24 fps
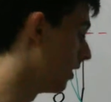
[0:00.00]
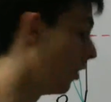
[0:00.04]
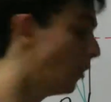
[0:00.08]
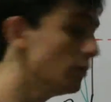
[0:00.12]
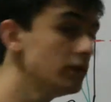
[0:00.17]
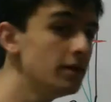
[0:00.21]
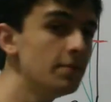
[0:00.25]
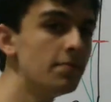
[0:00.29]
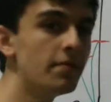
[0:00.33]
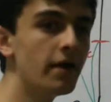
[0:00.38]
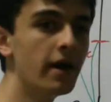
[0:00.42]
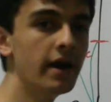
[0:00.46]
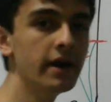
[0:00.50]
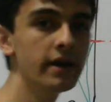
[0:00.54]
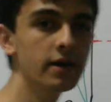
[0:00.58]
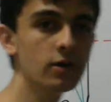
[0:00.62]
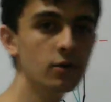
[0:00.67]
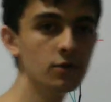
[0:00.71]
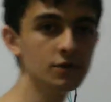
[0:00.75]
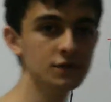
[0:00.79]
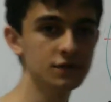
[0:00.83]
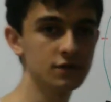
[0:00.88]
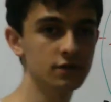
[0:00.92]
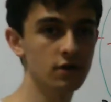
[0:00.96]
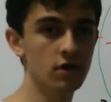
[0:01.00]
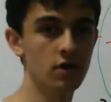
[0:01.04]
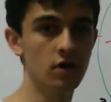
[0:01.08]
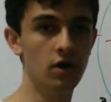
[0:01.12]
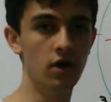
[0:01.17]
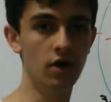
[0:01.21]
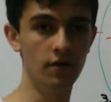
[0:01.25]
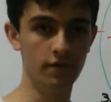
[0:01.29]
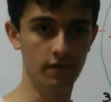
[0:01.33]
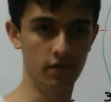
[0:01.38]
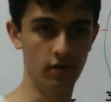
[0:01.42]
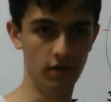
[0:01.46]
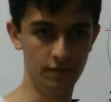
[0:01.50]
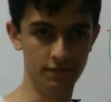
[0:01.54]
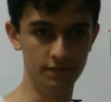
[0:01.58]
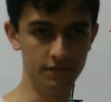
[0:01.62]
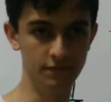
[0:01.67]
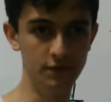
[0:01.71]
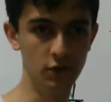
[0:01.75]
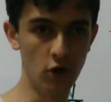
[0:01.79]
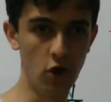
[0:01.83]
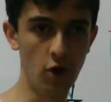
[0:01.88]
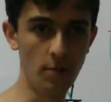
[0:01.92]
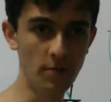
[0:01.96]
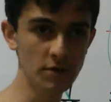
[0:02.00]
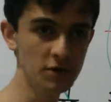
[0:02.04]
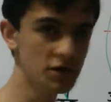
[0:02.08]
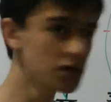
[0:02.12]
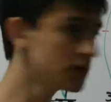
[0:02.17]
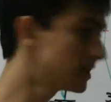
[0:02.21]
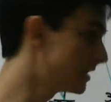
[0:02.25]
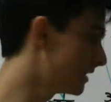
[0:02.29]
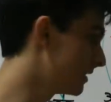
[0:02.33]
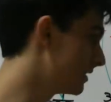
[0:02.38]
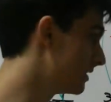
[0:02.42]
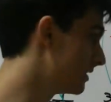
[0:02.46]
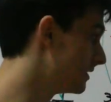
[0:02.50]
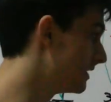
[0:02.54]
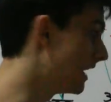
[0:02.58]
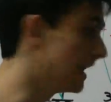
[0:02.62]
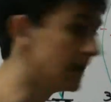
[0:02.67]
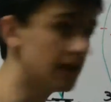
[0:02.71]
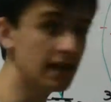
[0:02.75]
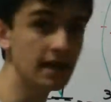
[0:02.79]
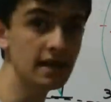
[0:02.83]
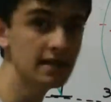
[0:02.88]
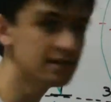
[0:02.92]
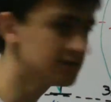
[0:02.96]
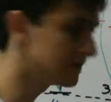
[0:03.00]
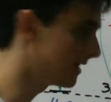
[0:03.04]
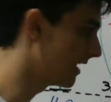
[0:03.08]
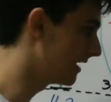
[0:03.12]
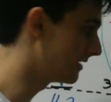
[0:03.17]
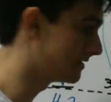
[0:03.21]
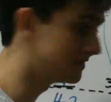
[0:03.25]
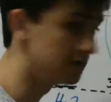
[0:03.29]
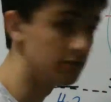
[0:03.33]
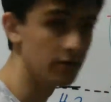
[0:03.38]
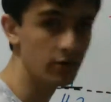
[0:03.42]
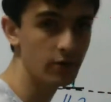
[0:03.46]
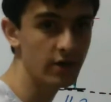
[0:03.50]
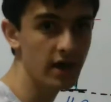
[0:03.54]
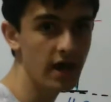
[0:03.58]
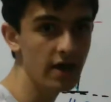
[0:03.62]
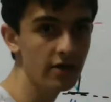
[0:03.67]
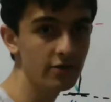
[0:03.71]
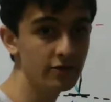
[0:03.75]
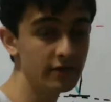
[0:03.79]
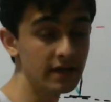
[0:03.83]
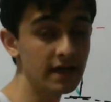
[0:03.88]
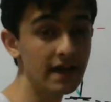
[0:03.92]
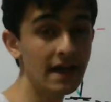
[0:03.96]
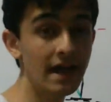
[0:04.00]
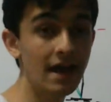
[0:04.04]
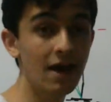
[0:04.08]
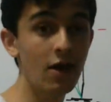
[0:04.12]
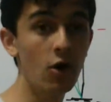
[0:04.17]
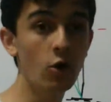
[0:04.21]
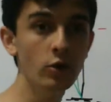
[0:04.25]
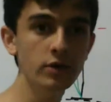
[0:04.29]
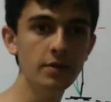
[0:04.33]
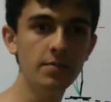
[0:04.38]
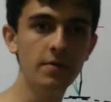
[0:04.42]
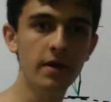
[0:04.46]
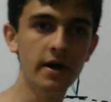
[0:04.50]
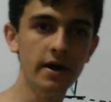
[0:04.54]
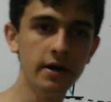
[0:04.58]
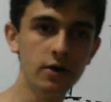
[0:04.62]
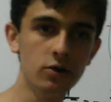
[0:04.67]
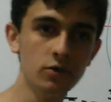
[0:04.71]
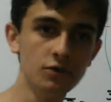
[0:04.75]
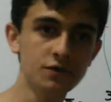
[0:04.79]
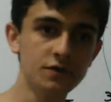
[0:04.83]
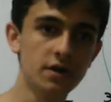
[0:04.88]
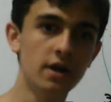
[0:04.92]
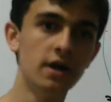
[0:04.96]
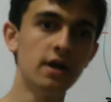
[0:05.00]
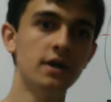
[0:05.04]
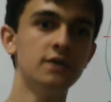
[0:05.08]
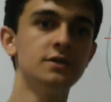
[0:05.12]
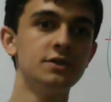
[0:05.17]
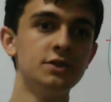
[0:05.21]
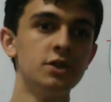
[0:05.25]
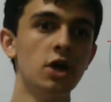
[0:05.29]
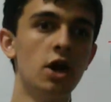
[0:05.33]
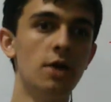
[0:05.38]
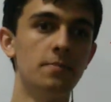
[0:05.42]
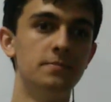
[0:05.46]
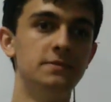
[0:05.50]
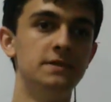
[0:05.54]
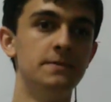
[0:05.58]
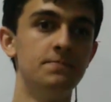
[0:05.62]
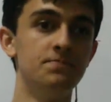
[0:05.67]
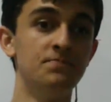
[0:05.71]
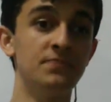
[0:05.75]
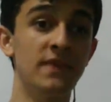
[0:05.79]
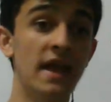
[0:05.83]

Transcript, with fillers: all the particles of, of the object that is at zero Kelvin all the particles are stopped.